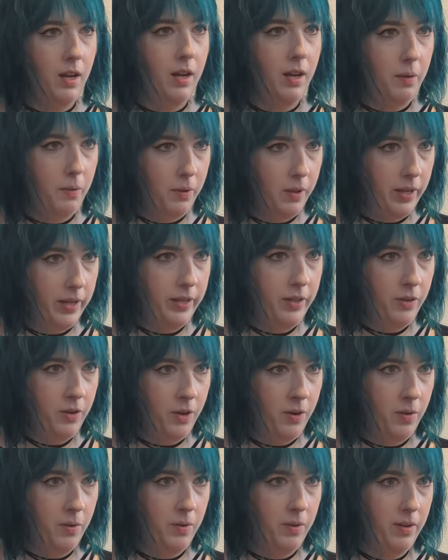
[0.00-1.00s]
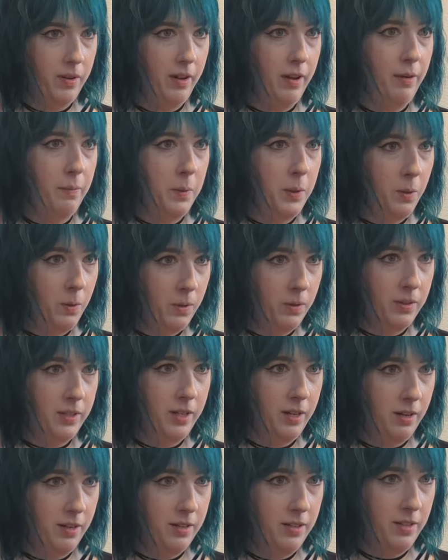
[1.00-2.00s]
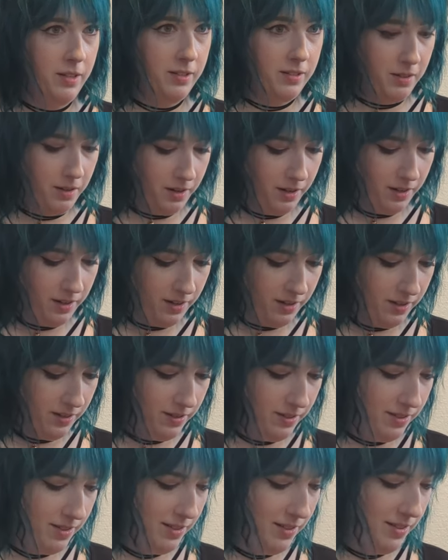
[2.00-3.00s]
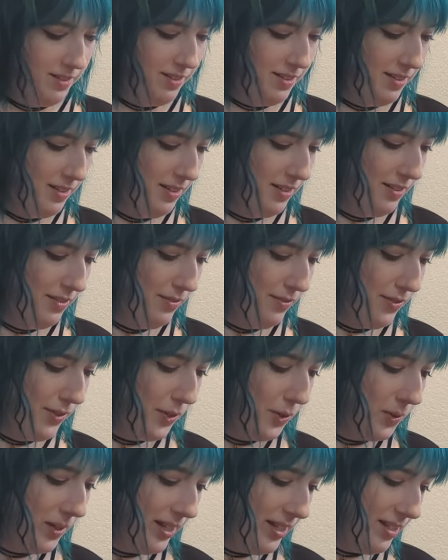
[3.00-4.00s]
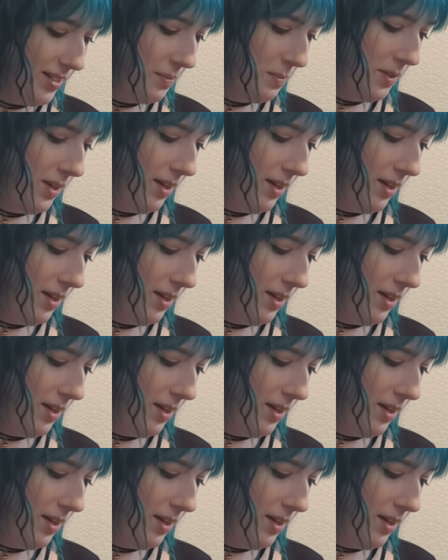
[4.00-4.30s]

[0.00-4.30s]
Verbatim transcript: I will let you know. I have been holding on to this card for quite some